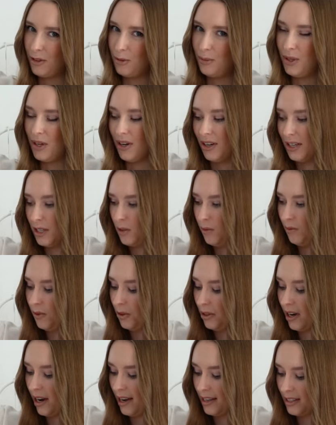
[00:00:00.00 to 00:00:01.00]
to be honest with you
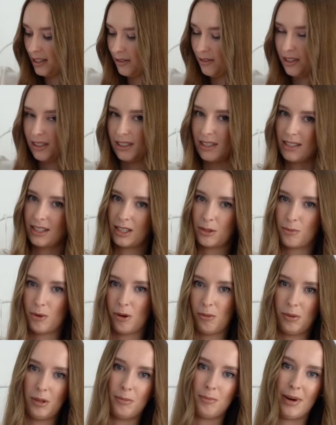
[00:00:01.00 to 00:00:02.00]
guys, I think this is
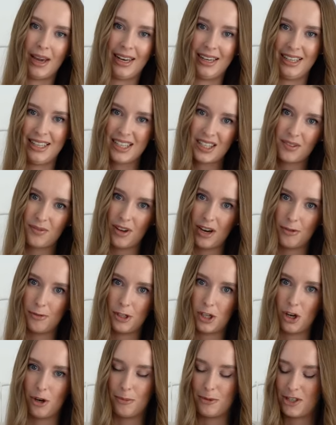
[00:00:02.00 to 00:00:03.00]
probably my least
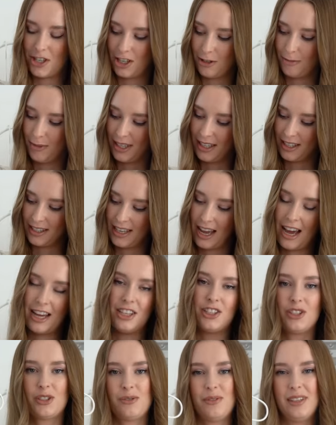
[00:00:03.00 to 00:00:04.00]
favorite option because I
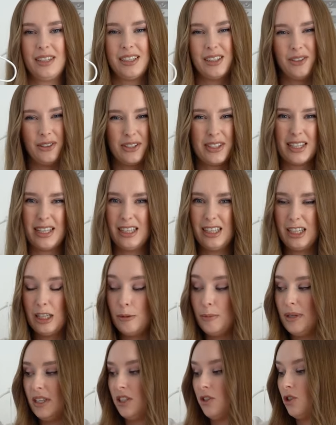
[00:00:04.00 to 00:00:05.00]
just think it looks a little
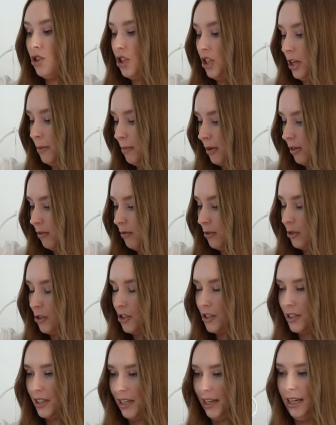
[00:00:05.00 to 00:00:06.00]
bit cheap,
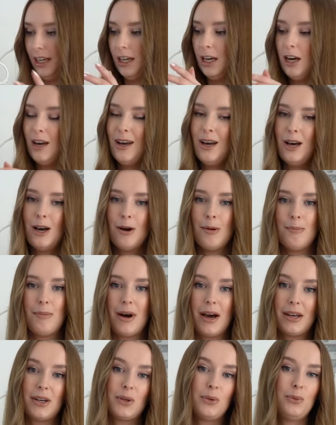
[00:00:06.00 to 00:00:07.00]
unfortunately.
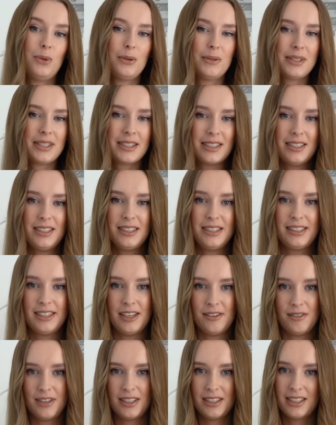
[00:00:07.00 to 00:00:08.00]
But we will still
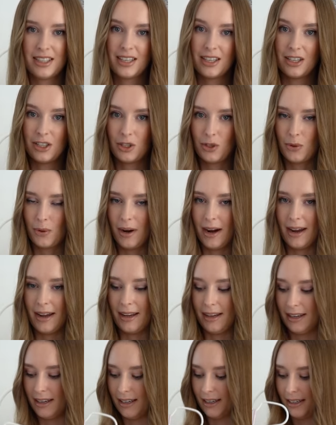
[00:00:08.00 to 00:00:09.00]
give it a try
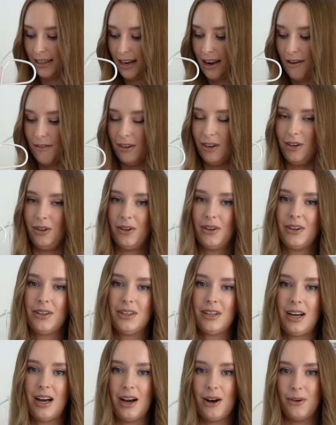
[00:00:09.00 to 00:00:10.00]
and have a look
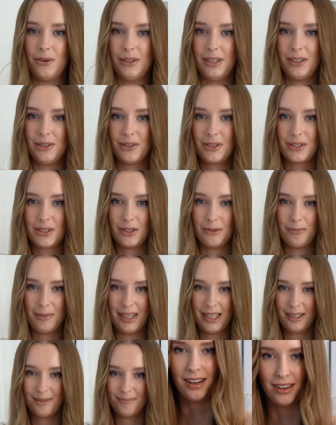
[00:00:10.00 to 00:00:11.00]
how it looks on
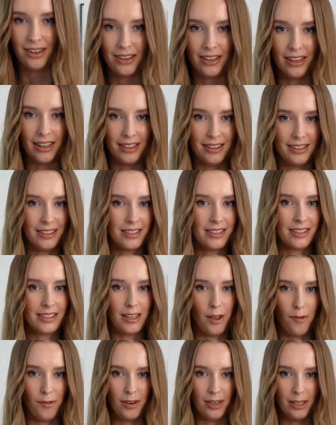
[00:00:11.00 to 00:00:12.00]
me. Okay, this is
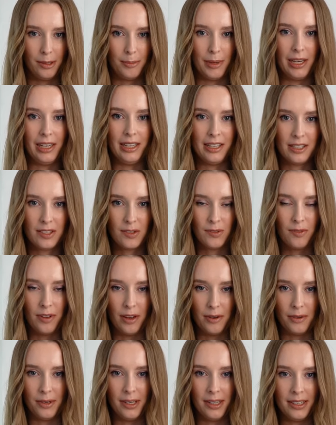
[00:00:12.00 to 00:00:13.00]
definitely my least
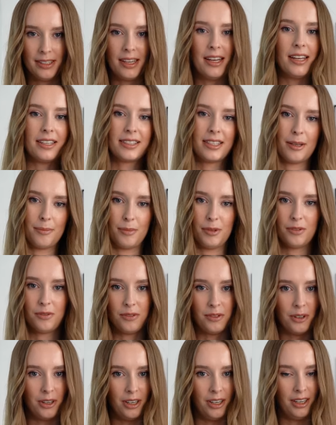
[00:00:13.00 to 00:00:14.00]
favorite. As said
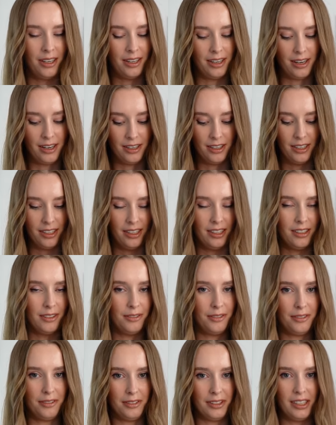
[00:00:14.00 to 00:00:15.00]
before, I
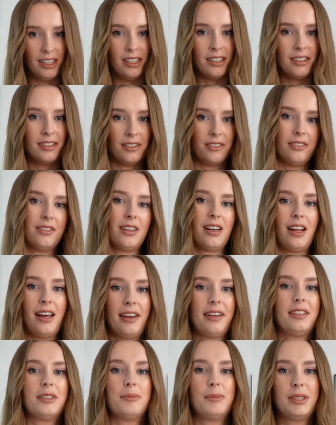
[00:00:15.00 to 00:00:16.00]
really don't
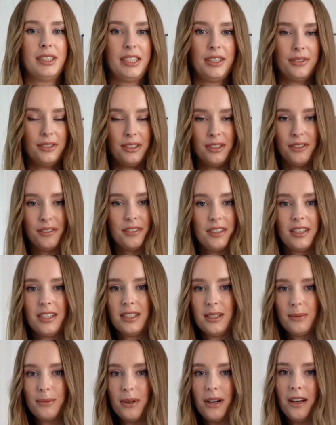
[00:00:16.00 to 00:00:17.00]
like the material of
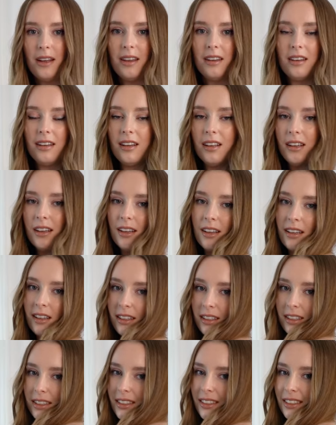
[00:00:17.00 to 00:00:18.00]
this one.
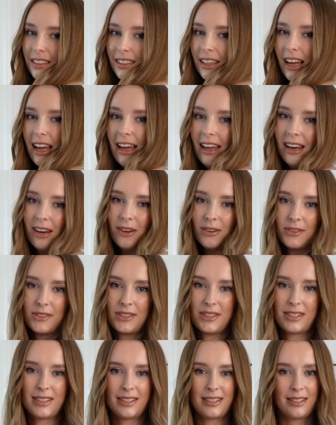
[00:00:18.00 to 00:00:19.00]
It
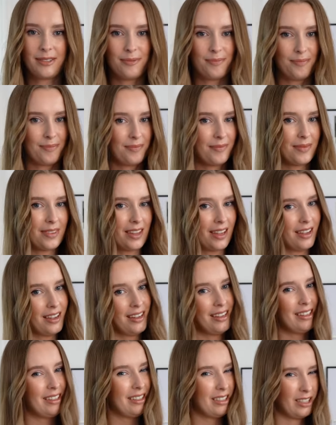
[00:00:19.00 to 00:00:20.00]
looks
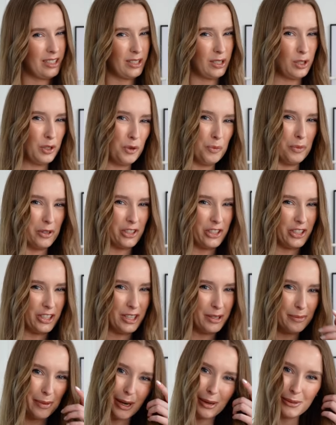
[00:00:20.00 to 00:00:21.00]
super
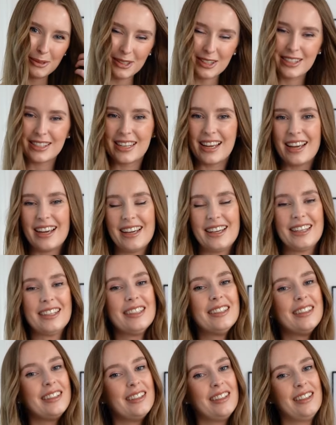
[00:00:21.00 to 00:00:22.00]
cheap, I would say.
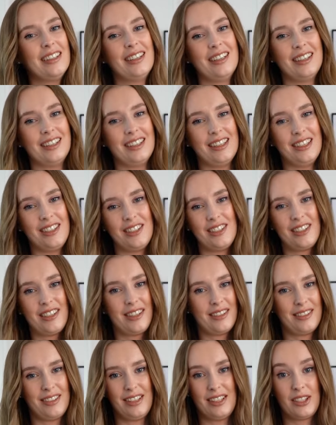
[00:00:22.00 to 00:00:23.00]

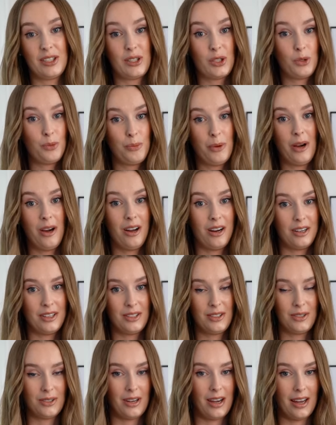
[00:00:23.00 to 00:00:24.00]
It is super hard
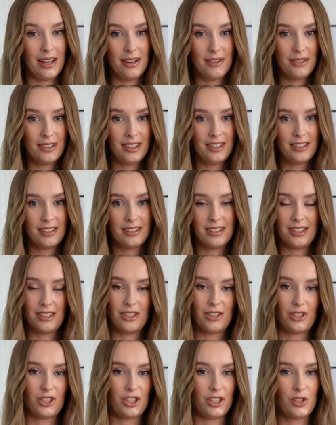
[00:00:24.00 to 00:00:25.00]
to iron.
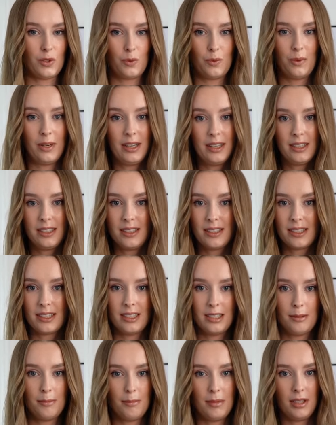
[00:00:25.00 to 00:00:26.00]
It's just wrinkles in
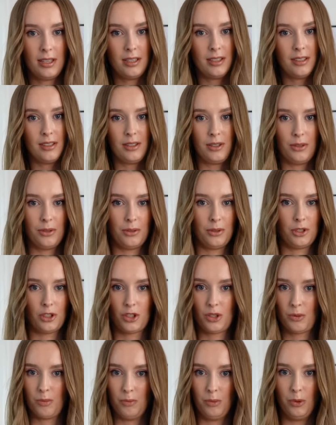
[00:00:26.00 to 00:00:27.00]
the minute you
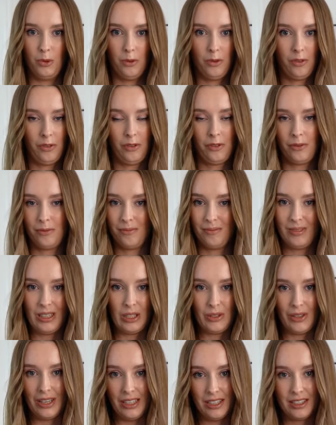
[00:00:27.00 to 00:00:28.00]
just move
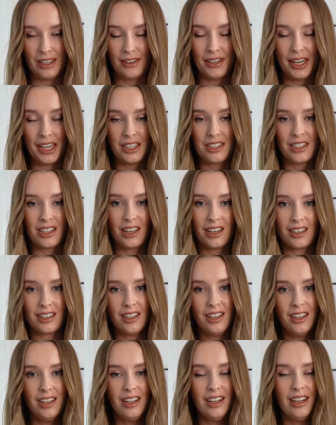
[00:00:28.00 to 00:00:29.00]
into any
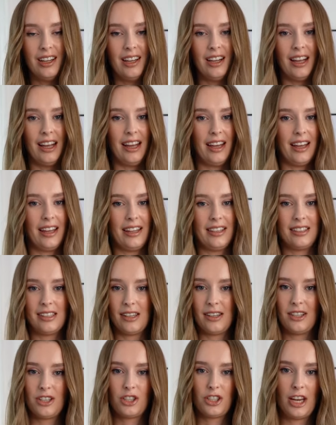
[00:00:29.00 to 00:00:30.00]
direction.
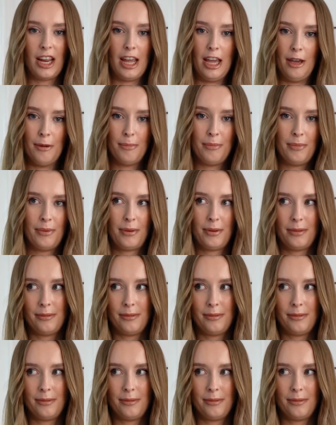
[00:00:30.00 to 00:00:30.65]
And the shape,